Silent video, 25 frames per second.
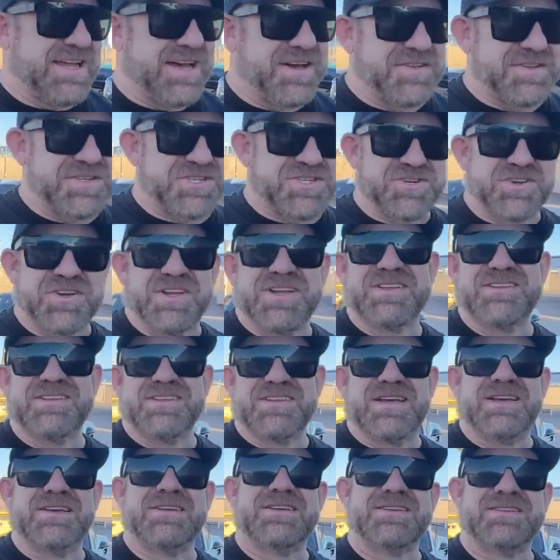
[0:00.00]
on the street
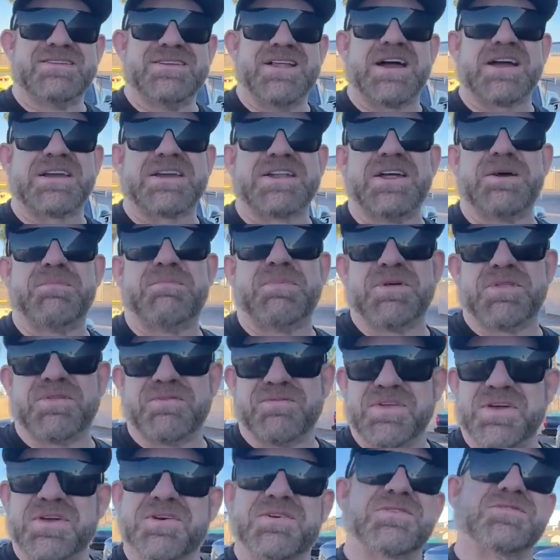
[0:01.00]
and knocking up other
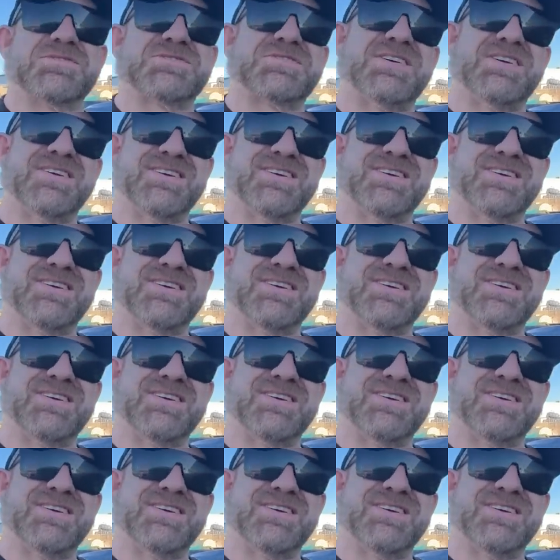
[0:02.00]
vehicles.